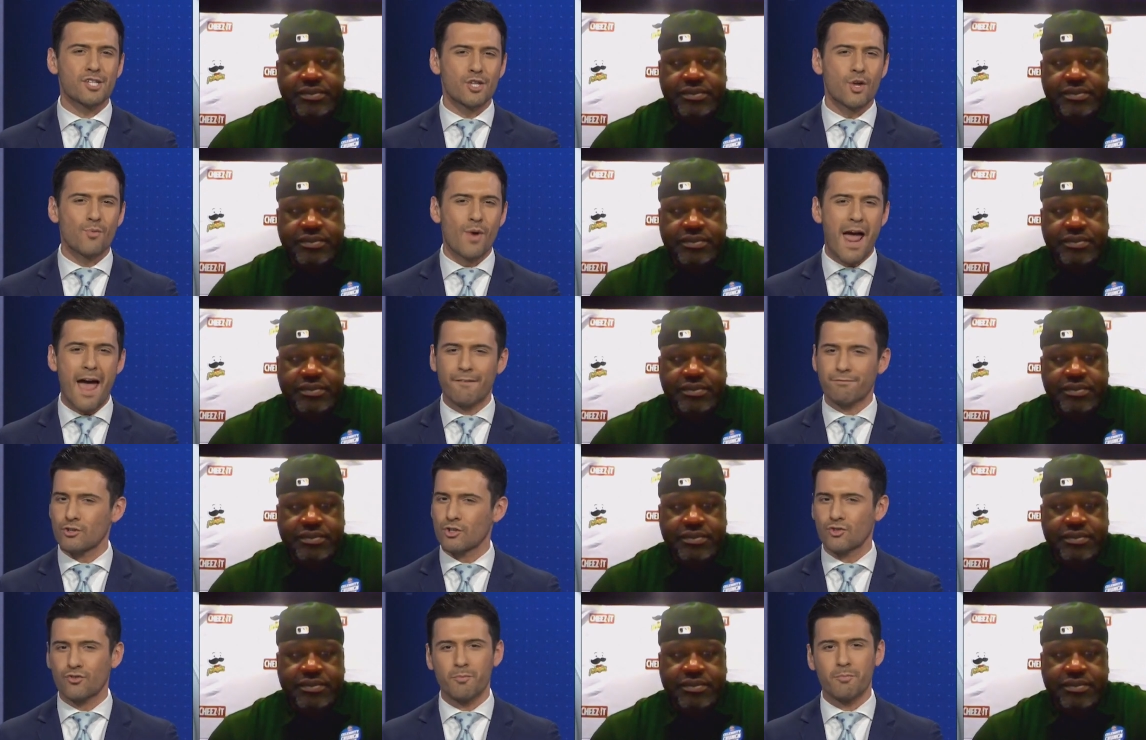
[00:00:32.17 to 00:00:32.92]
Speaker 1: in the
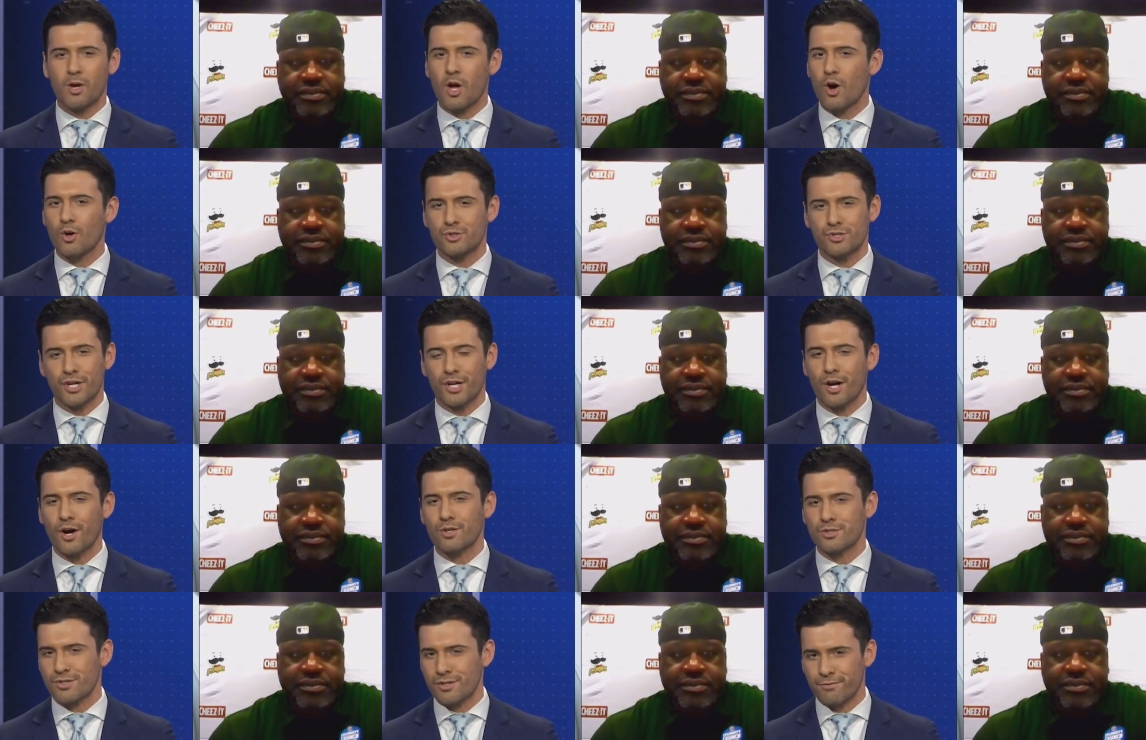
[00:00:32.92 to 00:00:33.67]
rafters from coast to
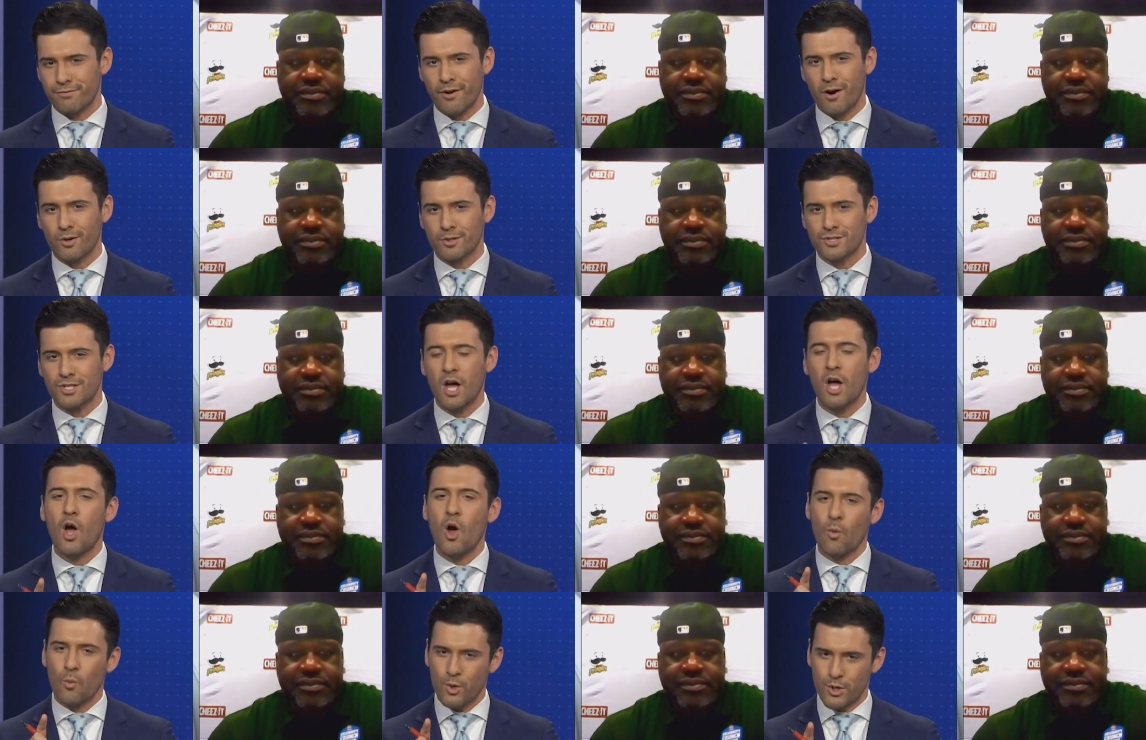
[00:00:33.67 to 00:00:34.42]
coast. And folks,
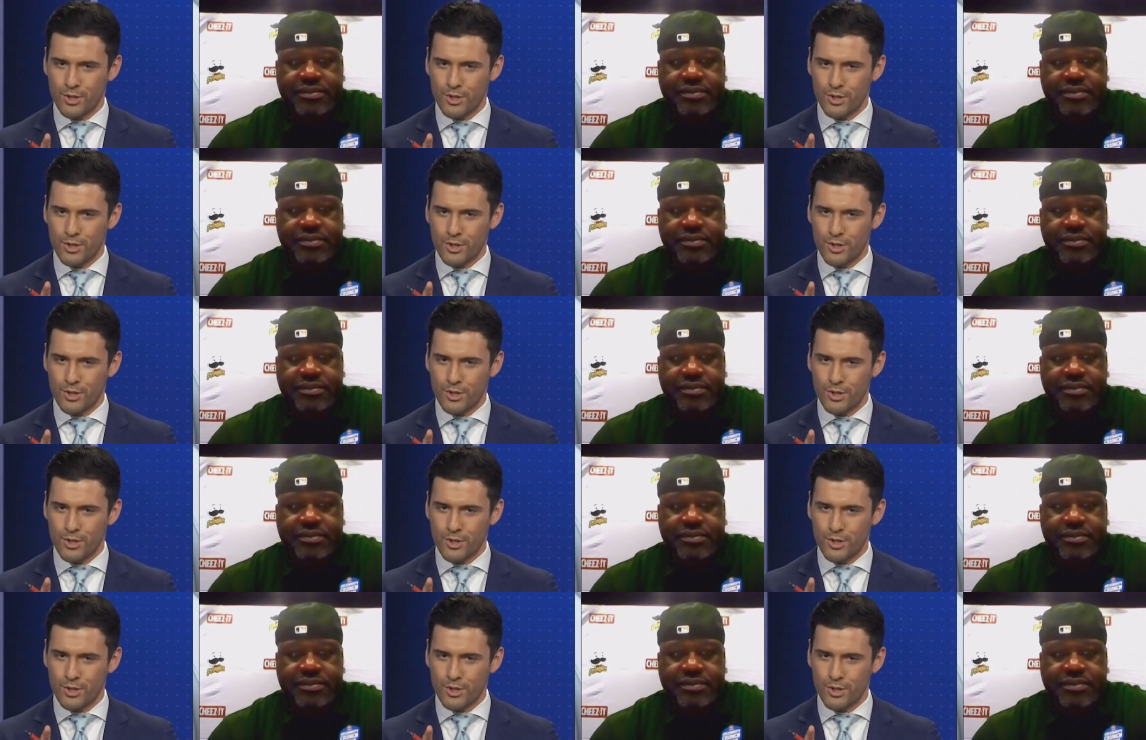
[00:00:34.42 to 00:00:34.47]
we're